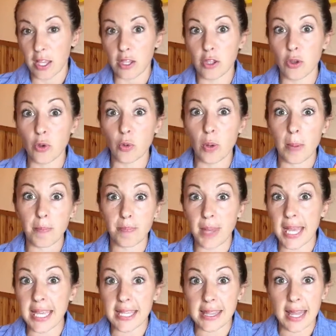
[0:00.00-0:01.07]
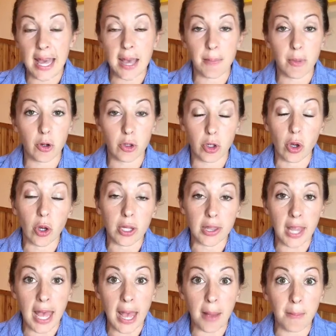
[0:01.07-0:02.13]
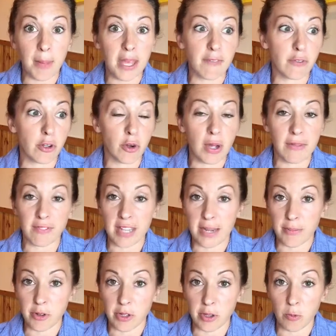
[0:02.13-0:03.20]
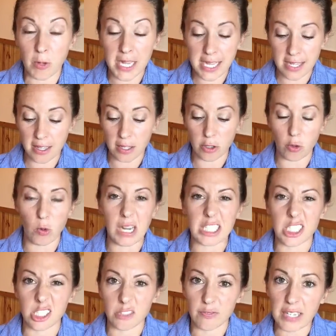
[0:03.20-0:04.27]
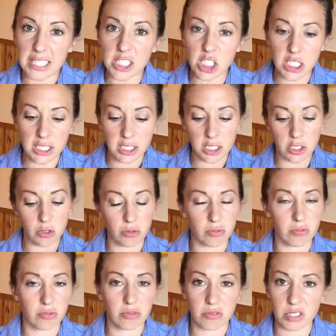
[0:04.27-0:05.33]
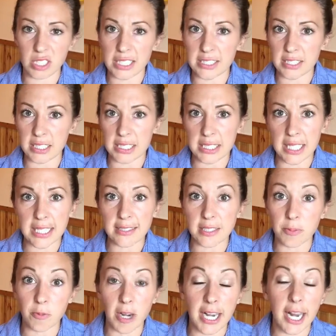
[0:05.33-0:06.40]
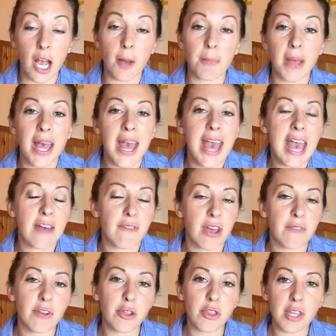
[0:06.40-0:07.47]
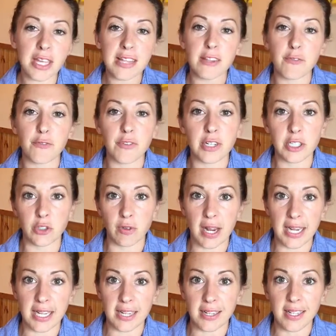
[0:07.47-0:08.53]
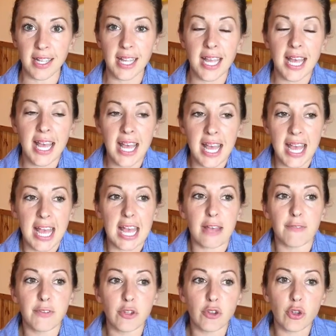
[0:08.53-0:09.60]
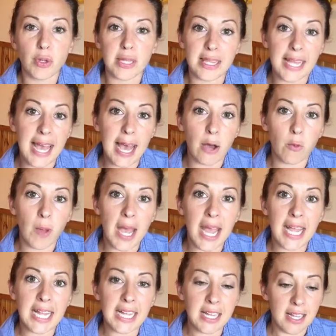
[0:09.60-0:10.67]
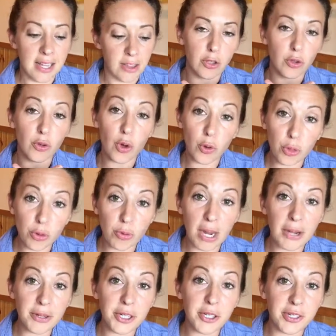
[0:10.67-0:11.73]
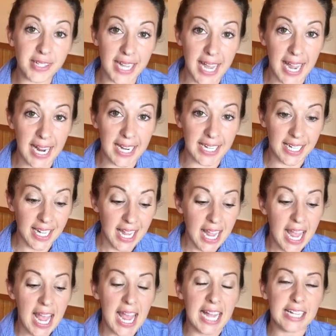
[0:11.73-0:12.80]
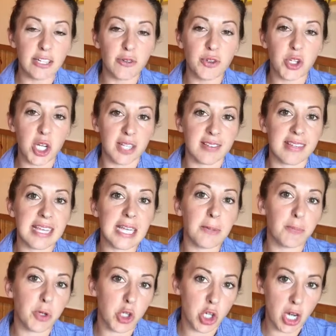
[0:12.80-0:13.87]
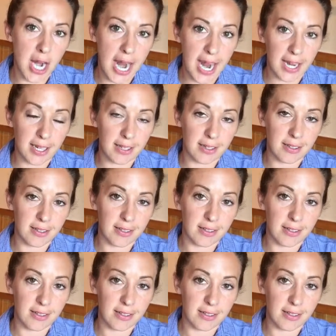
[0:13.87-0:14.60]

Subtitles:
You bake them, cook them. If you don't have time during the week, you wash your veggies, you slice and dice them right up, have everything in the fridge ready. If you do it that way, you go throughout your day and you just keep track.